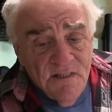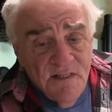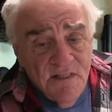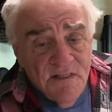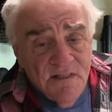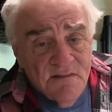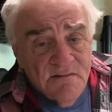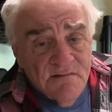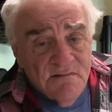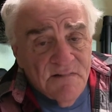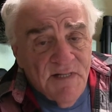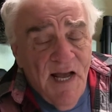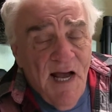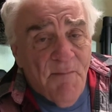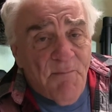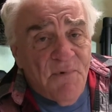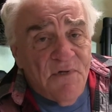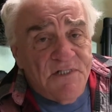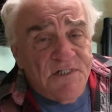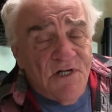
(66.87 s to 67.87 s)
It
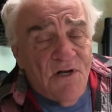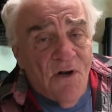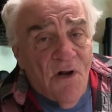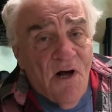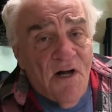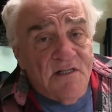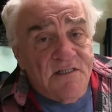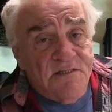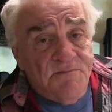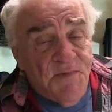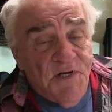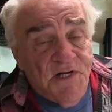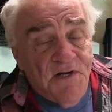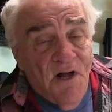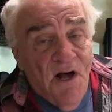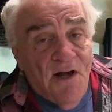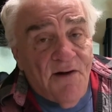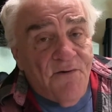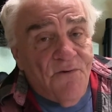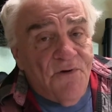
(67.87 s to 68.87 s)
happens a lot to me,
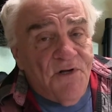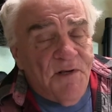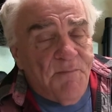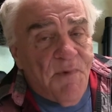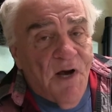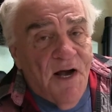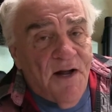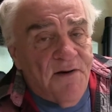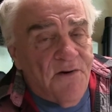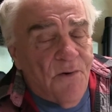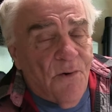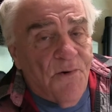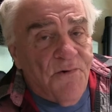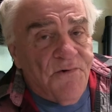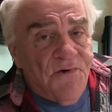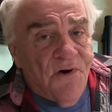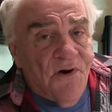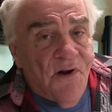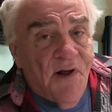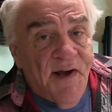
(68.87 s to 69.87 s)
not only about
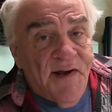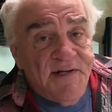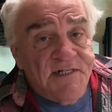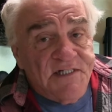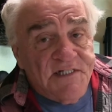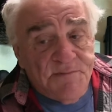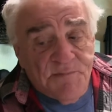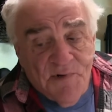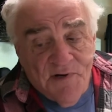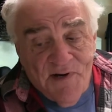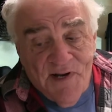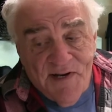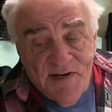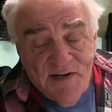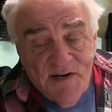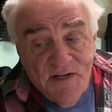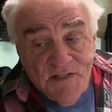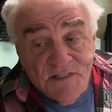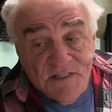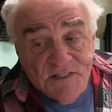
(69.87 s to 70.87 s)
northern lights, but I
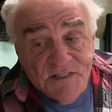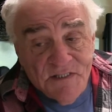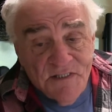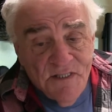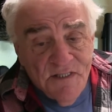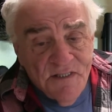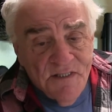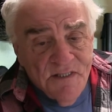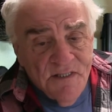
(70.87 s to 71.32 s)
guess